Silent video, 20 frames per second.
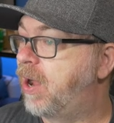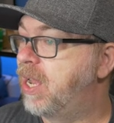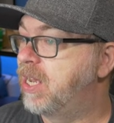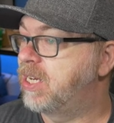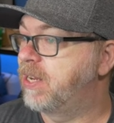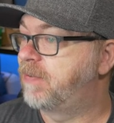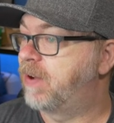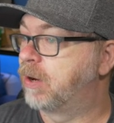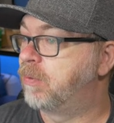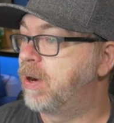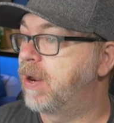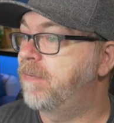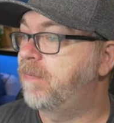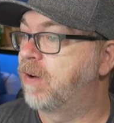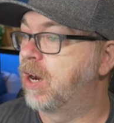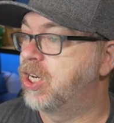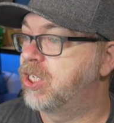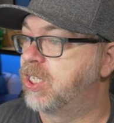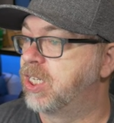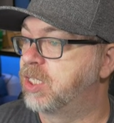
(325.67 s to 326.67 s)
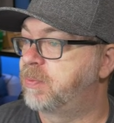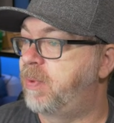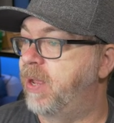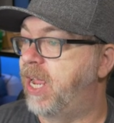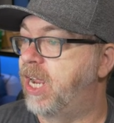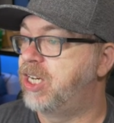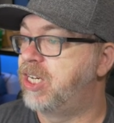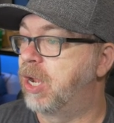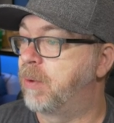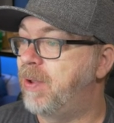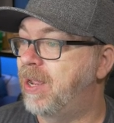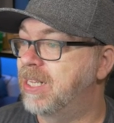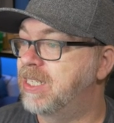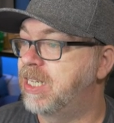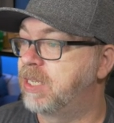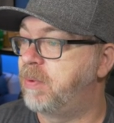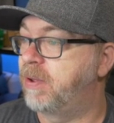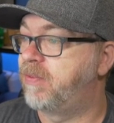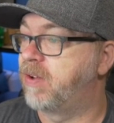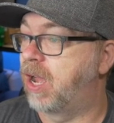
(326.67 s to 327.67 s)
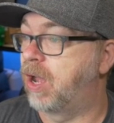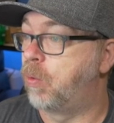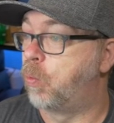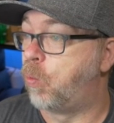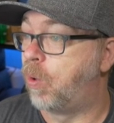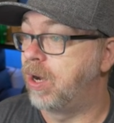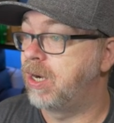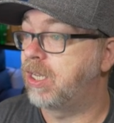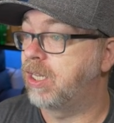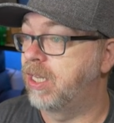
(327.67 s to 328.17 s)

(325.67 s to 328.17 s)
but if I refresh this page, now we can see that we've got one